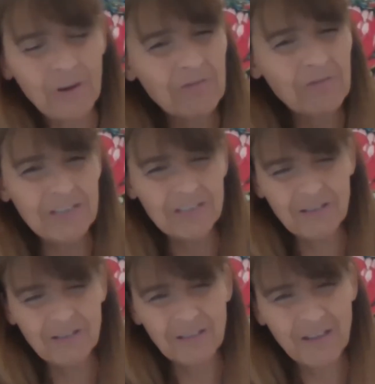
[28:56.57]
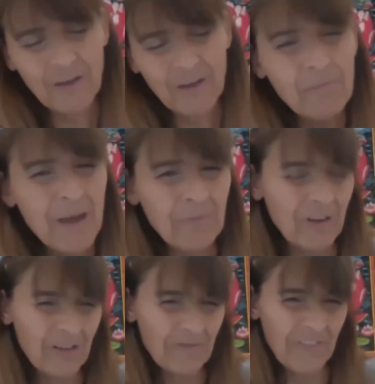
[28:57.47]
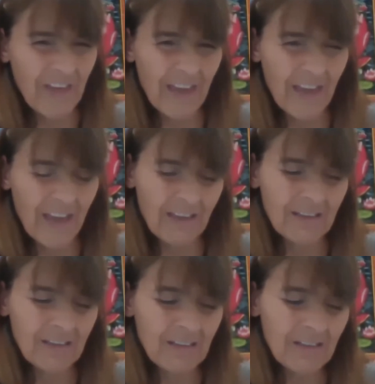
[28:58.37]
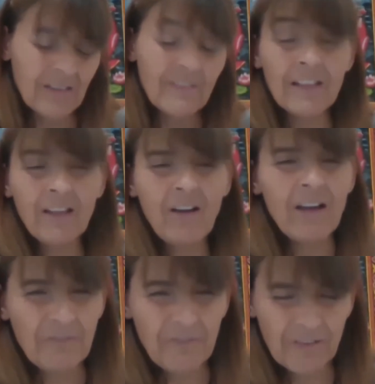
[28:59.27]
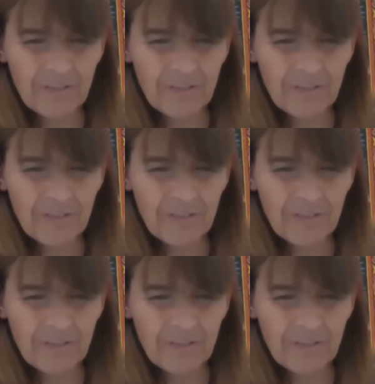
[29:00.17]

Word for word: a resonant memory of their their life,